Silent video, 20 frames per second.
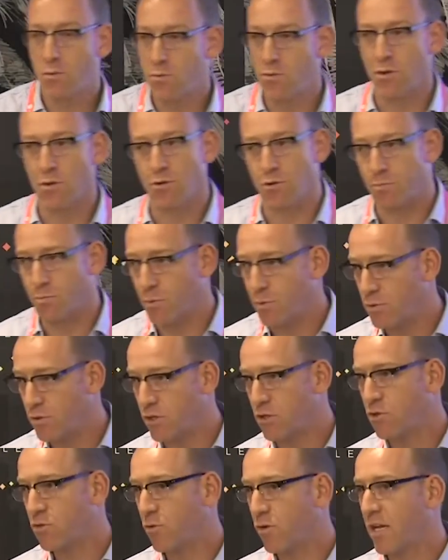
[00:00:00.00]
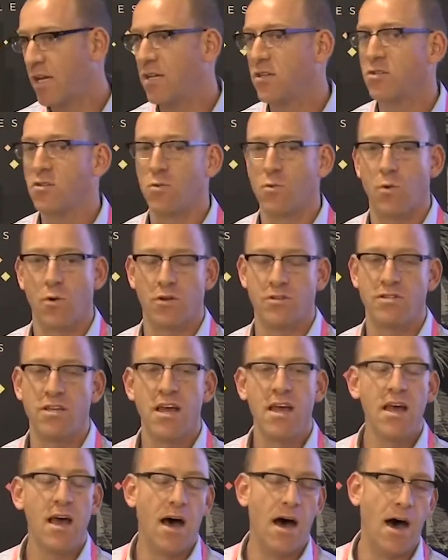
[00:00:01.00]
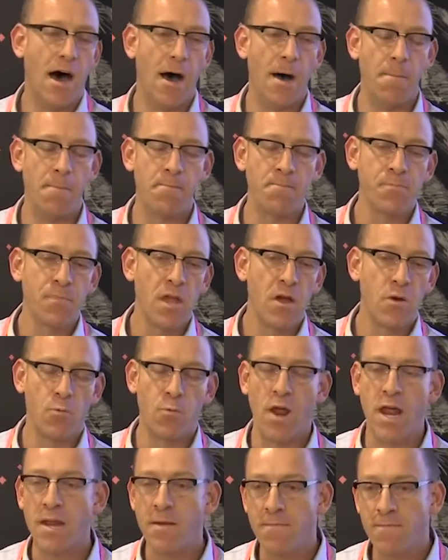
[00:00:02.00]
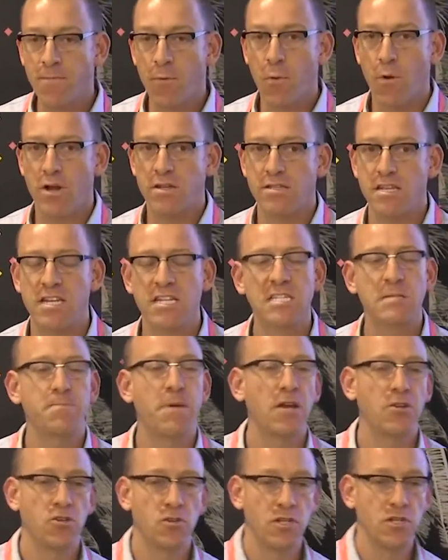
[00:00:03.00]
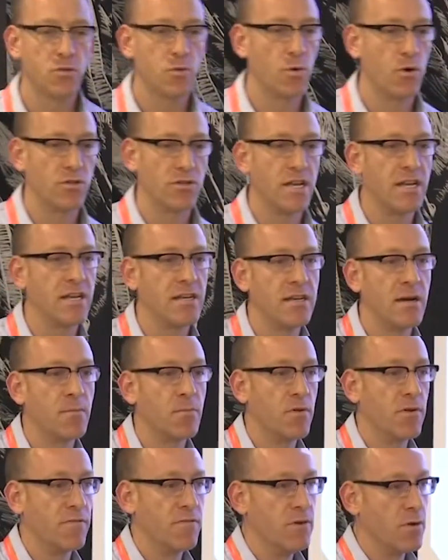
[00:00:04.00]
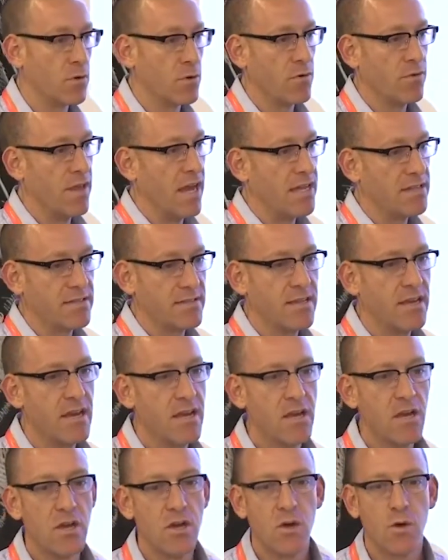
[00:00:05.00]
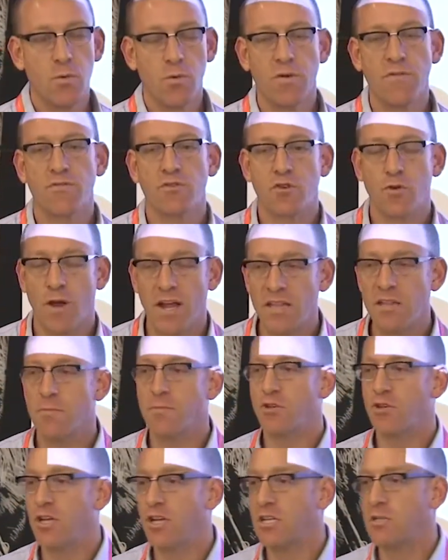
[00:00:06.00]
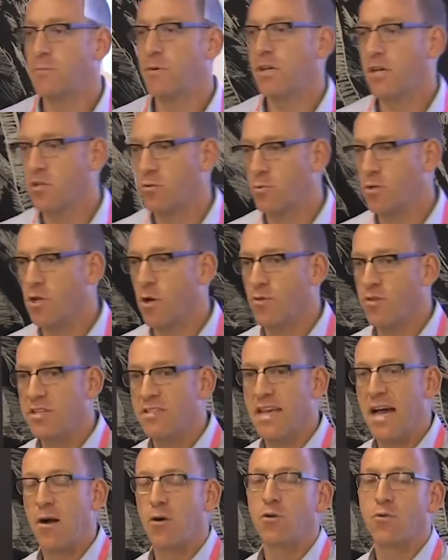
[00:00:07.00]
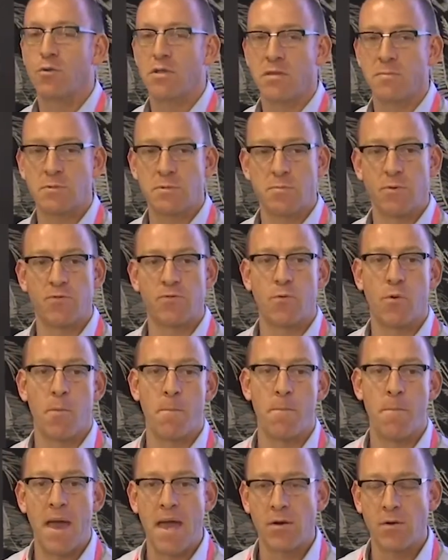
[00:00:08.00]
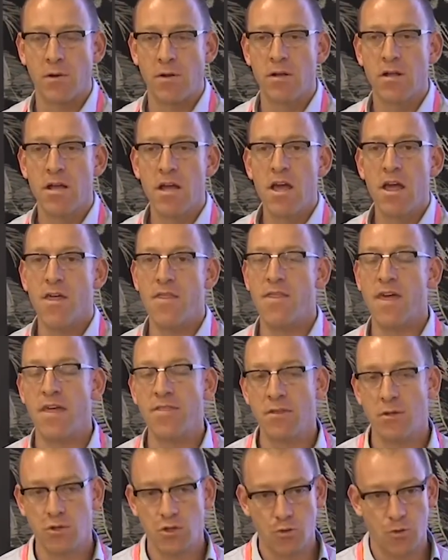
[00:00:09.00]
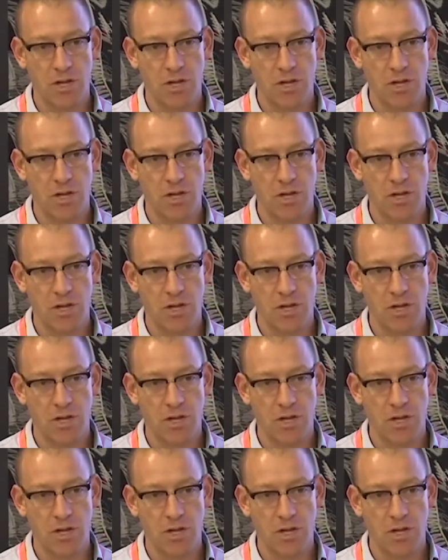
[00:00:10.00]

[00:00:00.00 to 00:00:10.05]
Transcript: to those boosted trees, towards random forests, and especially towards any number of neural nets. We've trained the machines because we know these algorithms perform better than those